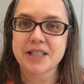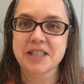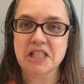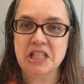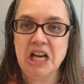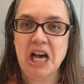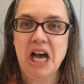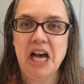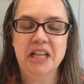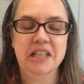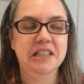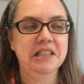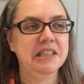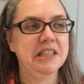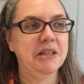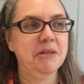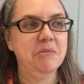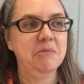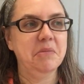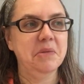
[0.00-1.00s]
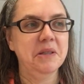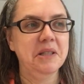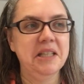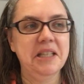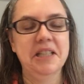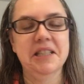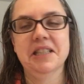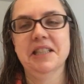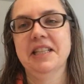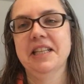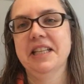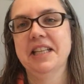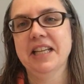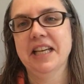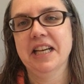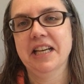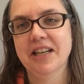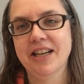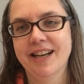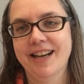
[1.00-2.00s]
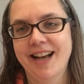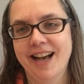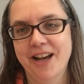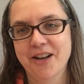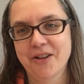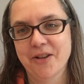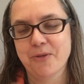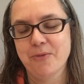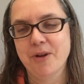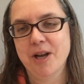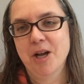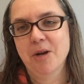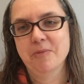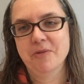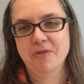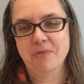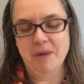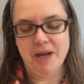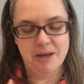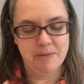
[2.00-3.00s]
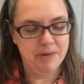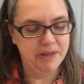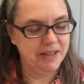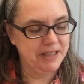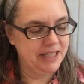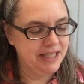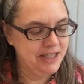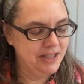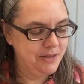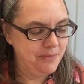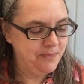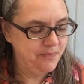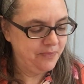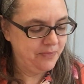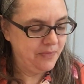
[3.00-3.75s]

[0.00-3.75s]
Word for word: It's not completely out of the realm of my abilities.